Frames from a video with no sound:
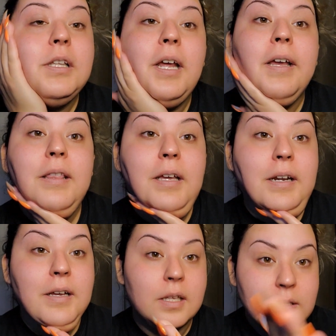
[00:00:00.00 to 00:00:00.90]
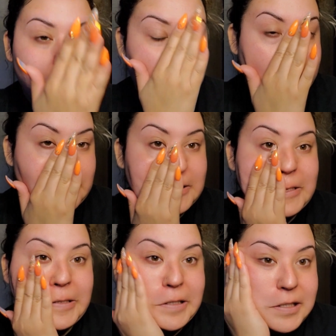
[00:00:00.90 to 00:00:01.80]
Like that it has vitamin
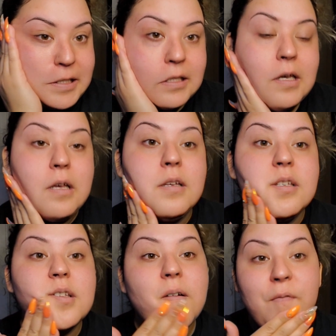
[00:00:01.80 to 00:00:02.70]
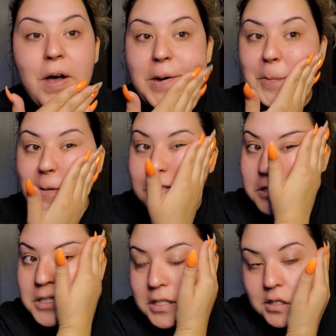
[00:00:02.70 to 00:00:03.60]
C because vitamin
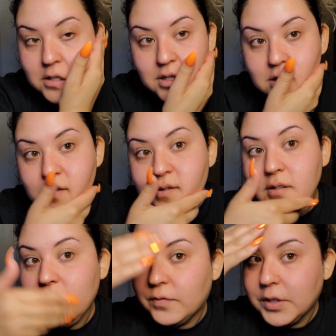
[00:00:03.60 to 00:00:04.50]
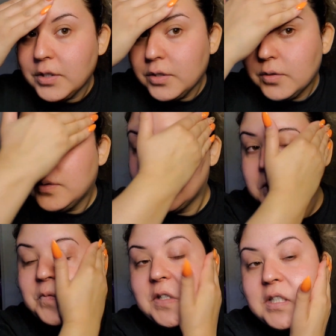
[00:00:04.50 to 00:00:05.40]
C is good for you
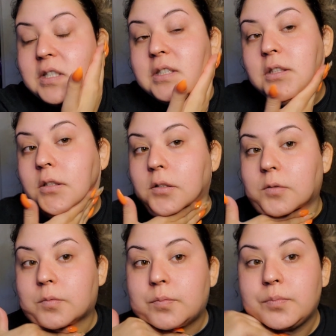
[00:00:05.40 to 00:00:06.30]
if you didn't know.